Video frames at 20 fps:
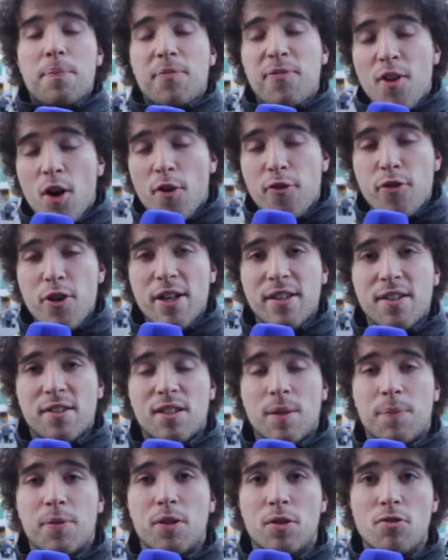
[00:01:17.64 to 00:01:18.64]
Feel free to
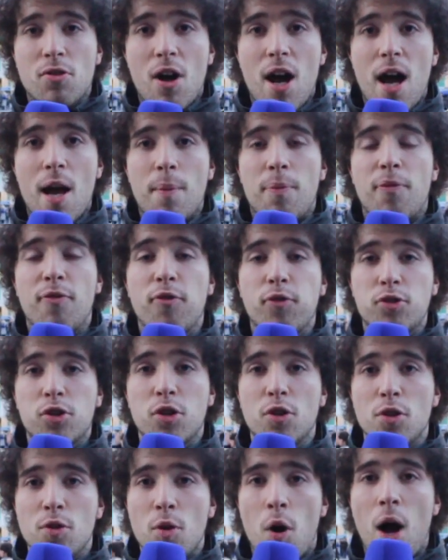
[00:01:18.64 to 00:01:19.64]
subscribe
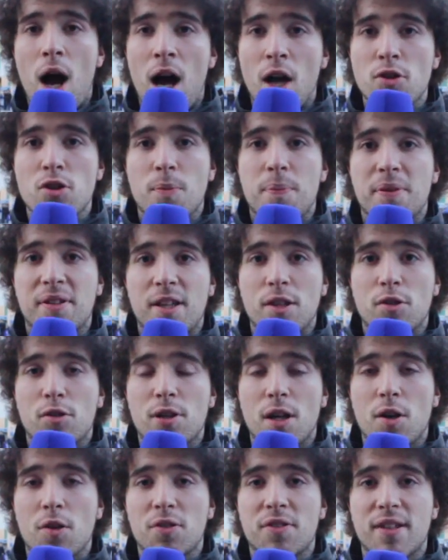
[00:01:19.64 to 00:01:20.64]
to 100%
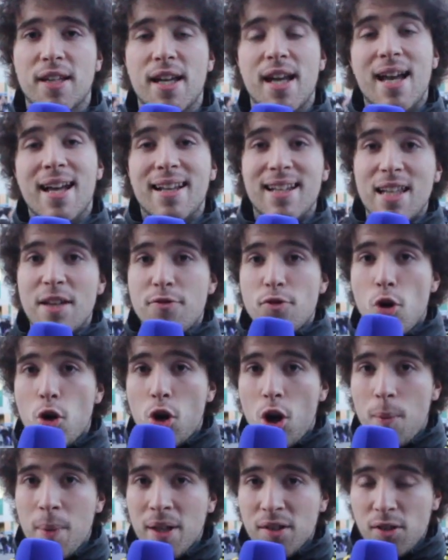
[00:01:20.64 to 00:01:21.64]
Chelsea. Leave your
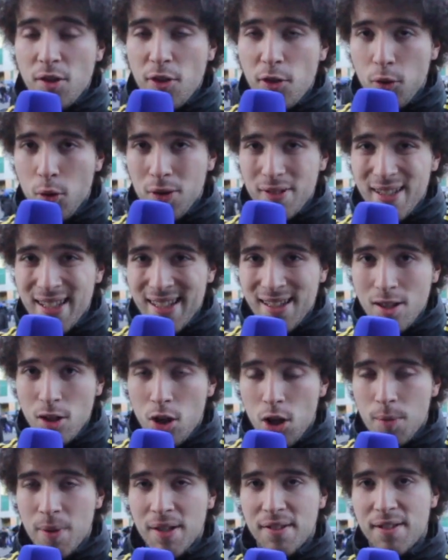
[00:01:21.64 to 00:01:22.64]
comments and thoughts in the
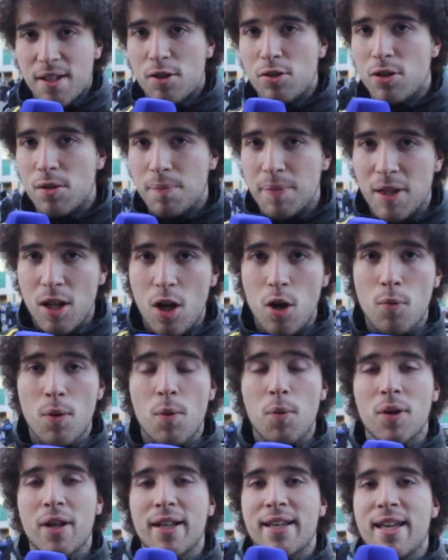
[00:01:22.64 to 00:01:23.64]
comment section below. We
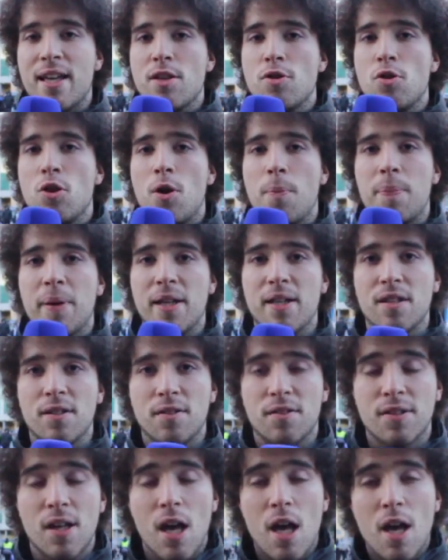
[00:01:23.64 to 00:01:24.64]
want to get your
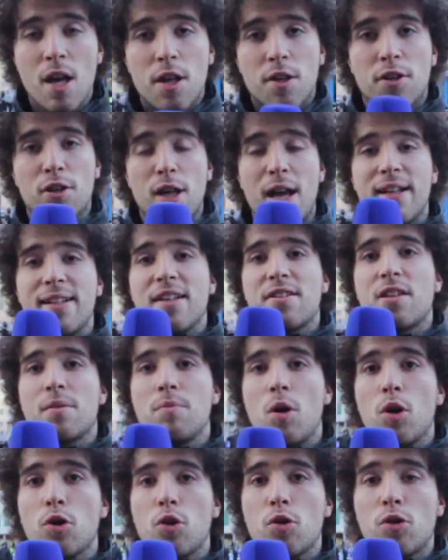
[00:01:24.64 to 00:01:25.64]
opinions. Share this
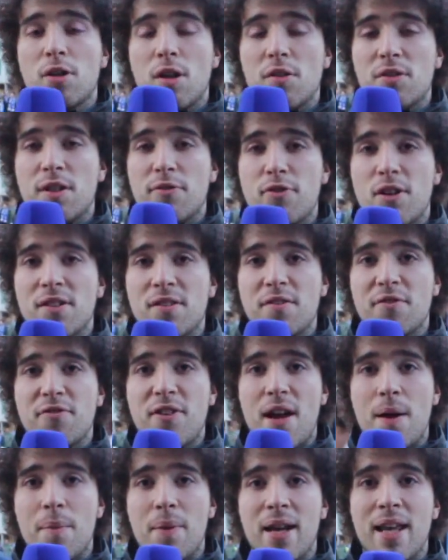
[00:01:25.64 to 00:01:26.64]
among your Chelsea friends and
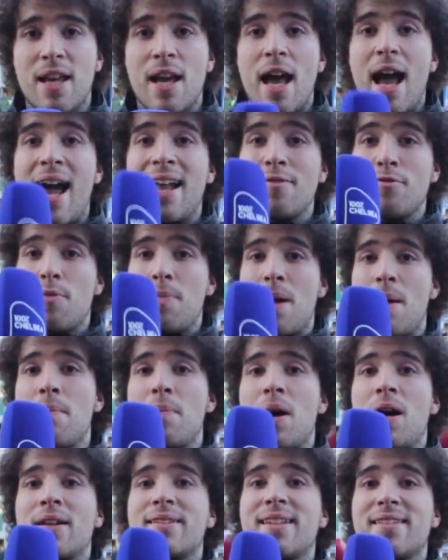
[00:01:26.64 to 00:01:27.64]
family. And
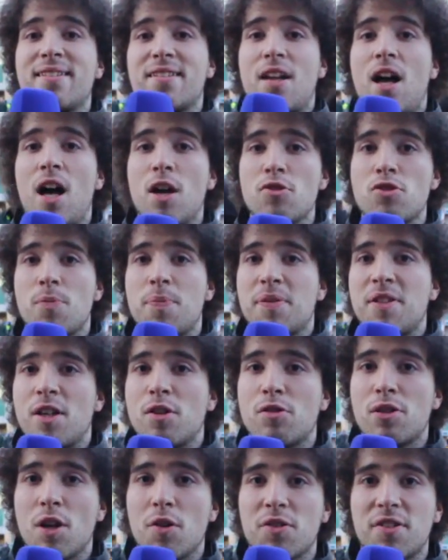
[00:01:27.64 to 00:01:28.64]
remember, this is
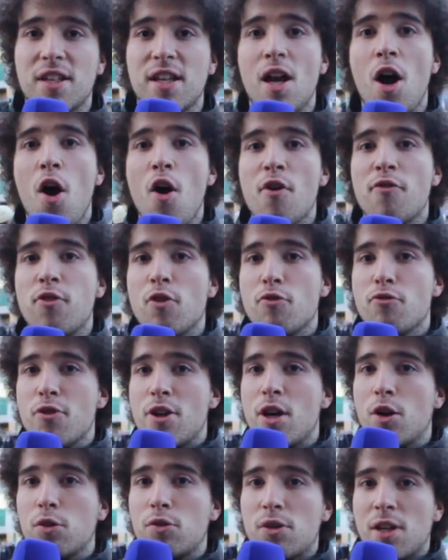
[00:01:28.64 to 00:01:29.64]
100% Chelsea for
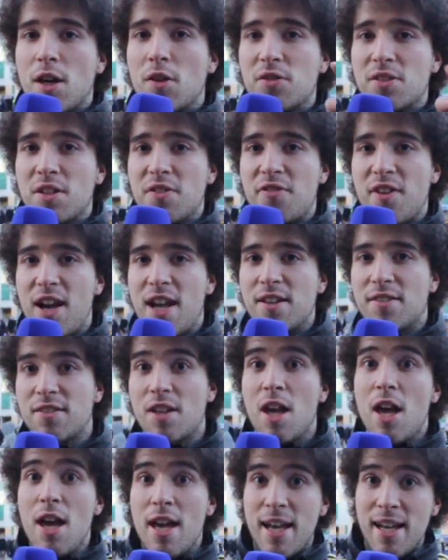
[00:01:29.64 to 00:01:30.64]
real Chelsea
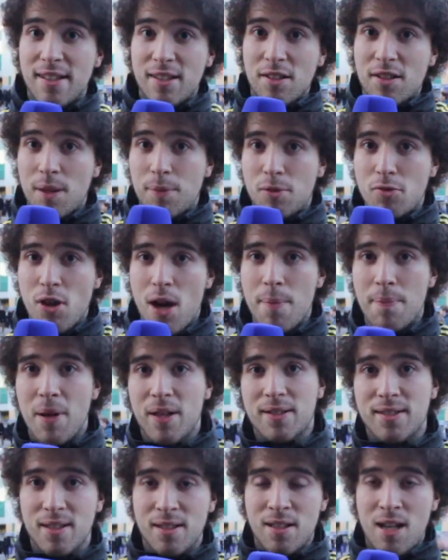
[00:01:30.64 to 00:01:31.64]
fans. Hit the subscribe
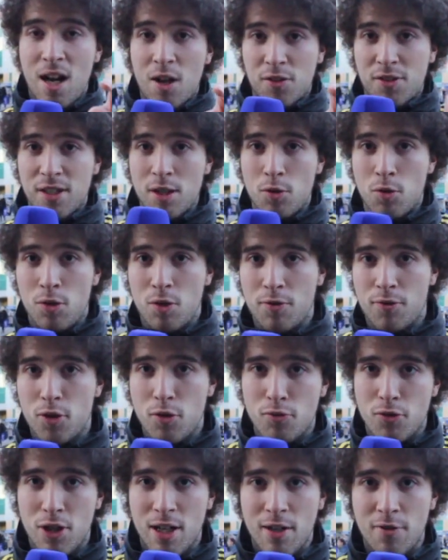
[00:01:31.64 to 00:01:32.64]
button. I'll see all of
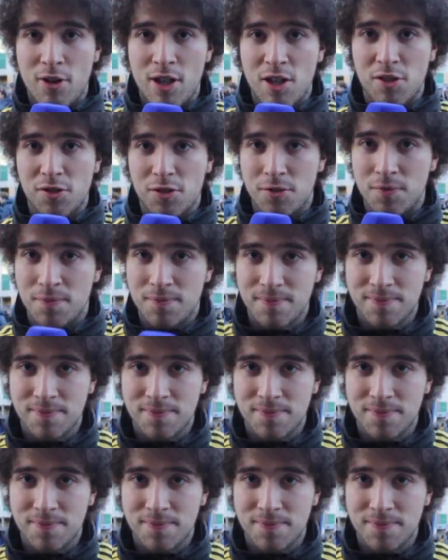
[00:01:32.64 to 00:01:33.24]
you really, really soon.